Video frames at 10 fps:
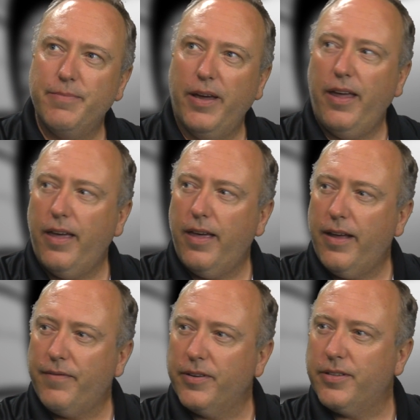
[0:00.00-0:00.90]
my head
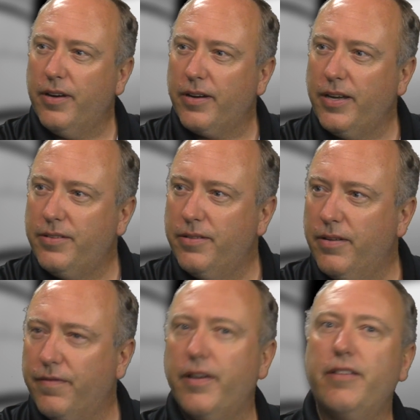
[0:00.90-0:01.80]
after talking to a
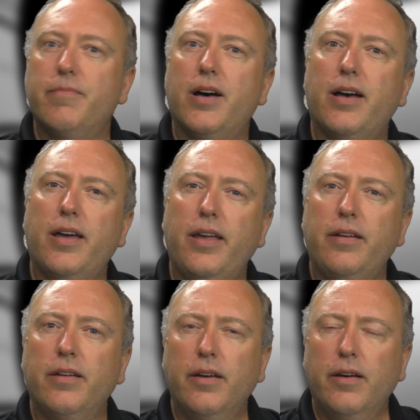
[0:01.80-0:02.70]
friend of
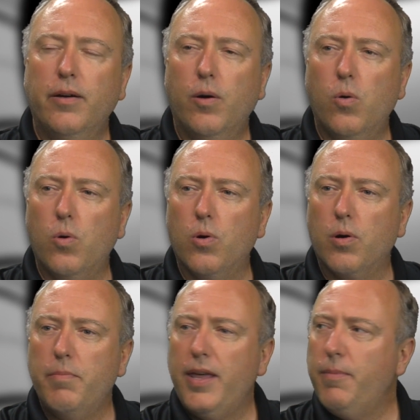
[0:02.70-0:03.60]
mine,
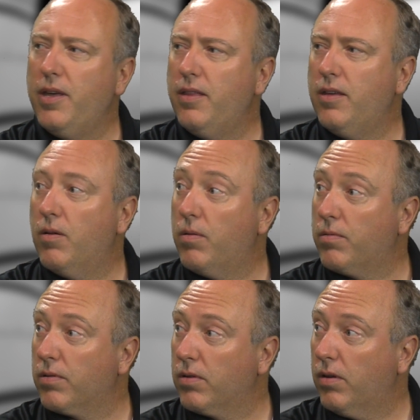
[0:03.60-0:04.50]
or maybe the
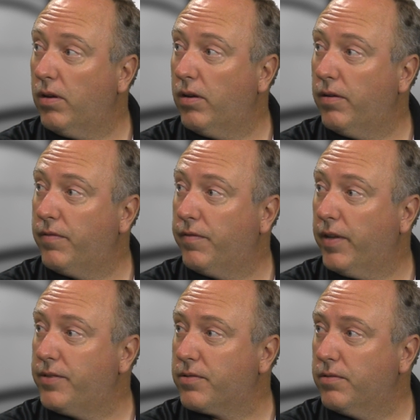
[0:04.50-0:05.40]
owner of the
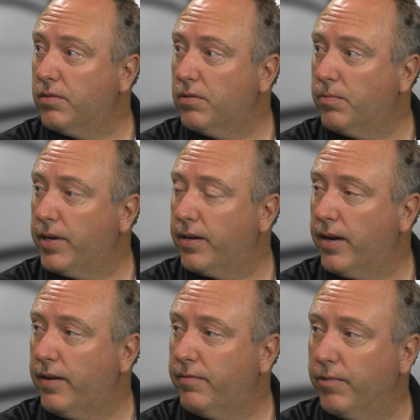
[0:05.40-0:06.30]
flight school where
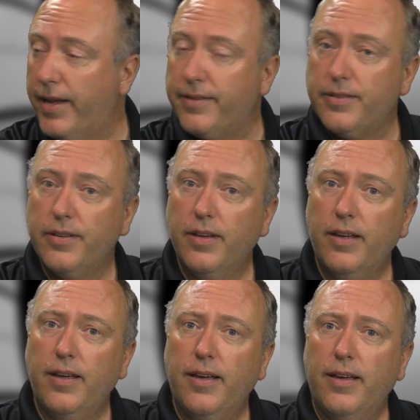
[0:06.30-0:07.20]
I rent,
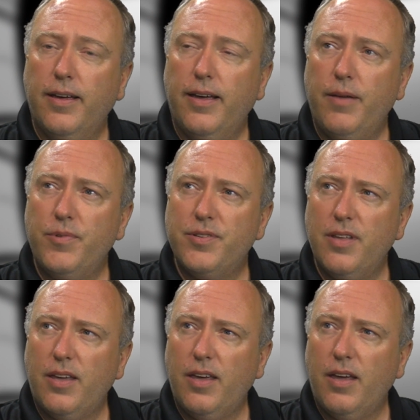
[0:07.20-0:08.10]
and was
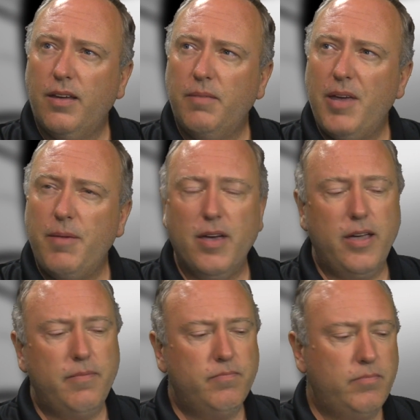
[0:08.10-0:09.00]
thinking maybe
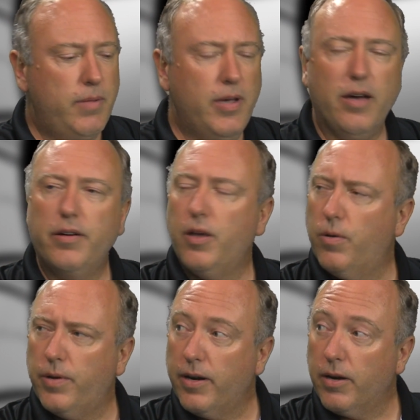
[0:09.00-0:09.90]
I already
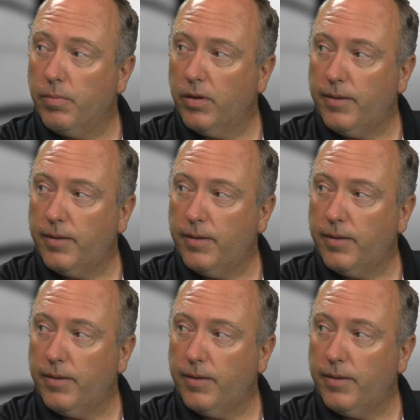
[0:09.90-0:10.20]
own an airplane,